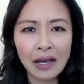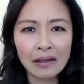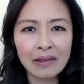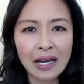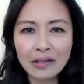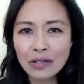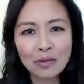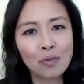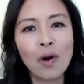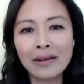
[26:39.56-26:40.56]
that's just
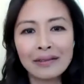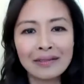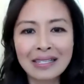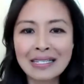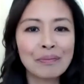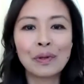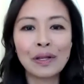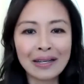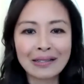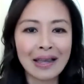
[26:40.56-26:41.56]
one simple
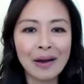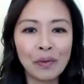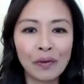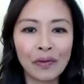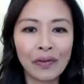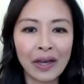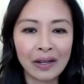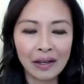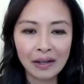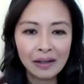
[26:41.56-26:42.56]
example
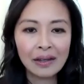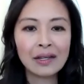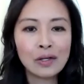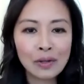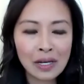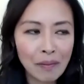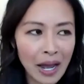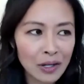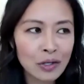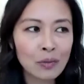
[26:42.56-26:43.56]
that, and you can
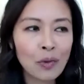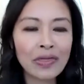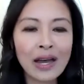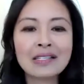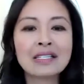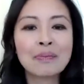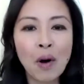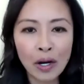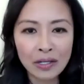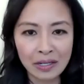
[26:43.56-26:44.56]
imagine what that
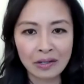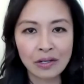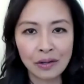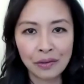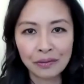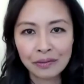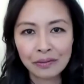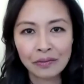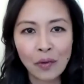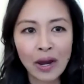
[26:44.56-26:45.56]
spawned into,
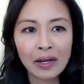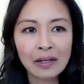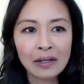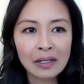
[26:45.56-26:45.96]
right?